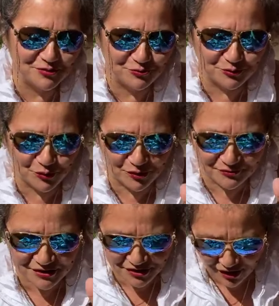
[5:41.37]
the root word of
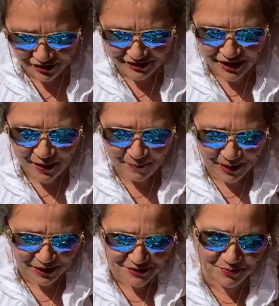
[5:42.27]
salt,
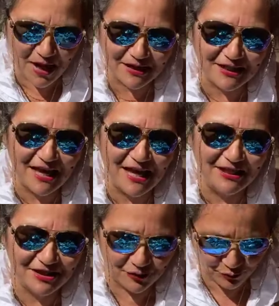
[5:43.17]
because back
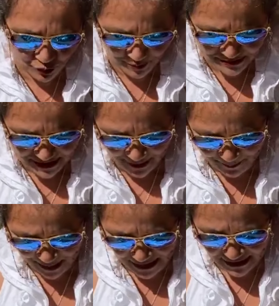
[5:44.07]
then the Romans got paid